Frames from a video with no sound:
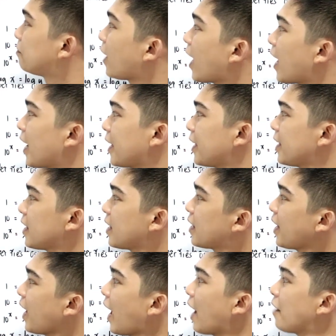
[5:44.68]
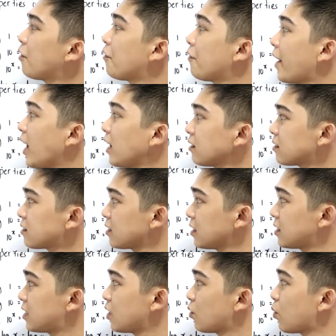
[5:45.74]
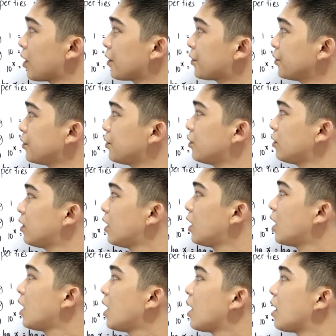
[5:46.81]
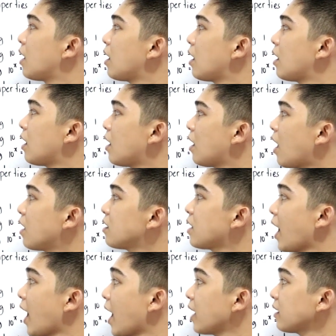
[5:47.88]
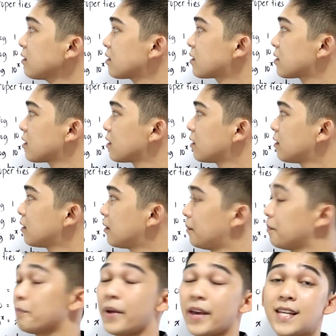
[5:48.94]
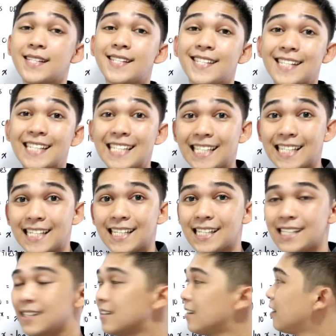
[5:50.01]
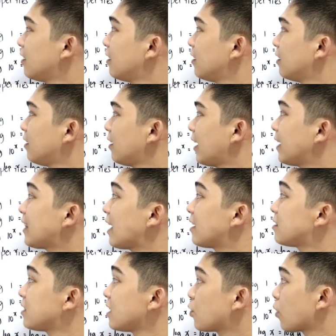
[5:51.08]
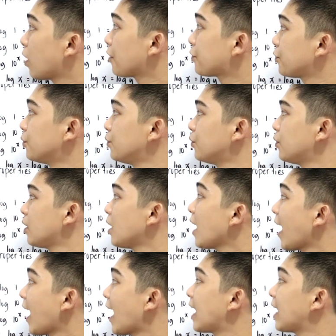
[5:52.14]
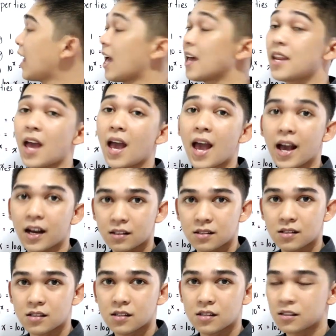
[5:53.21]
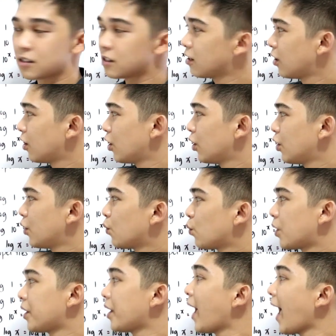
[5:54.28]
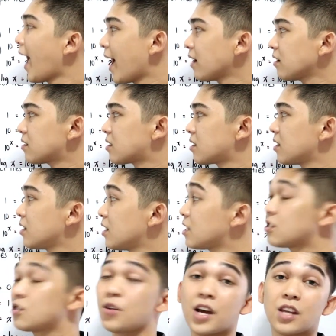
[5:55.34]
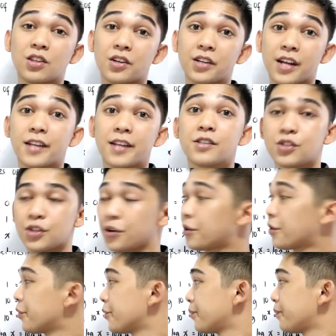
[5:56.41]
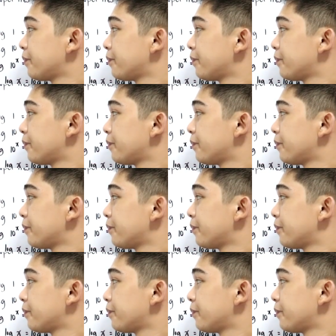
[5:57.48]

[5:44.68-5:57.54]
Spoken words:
by f of x is equal to log x base e, and that is equal to ln x, where x is greater than 0.